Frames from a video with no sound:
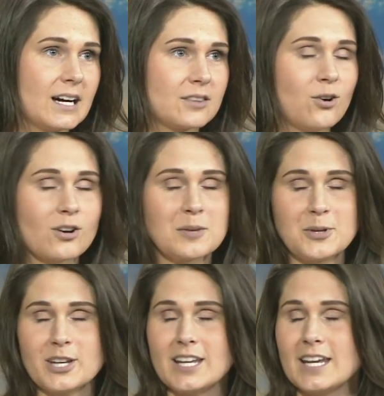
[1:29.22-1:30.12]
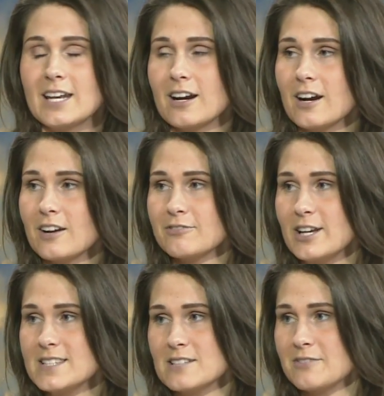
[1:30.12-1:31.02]
the whole community and our
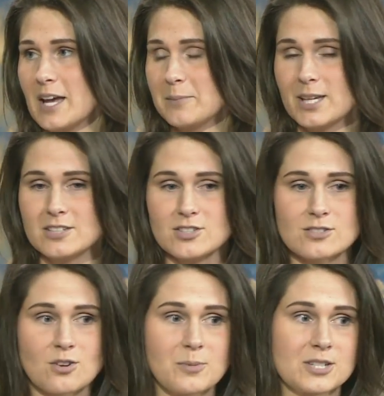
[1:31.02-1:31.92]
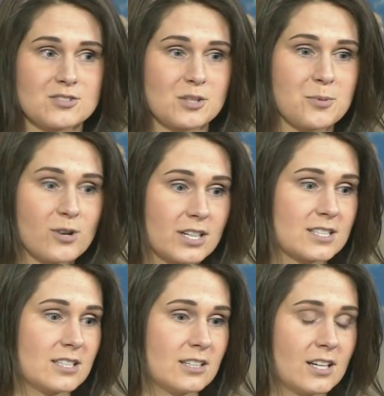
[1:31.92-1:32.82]
friends and family and just so much
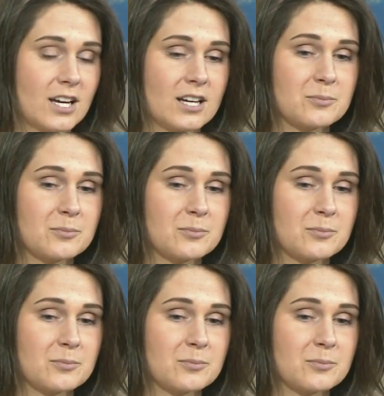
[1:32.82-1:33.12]
support and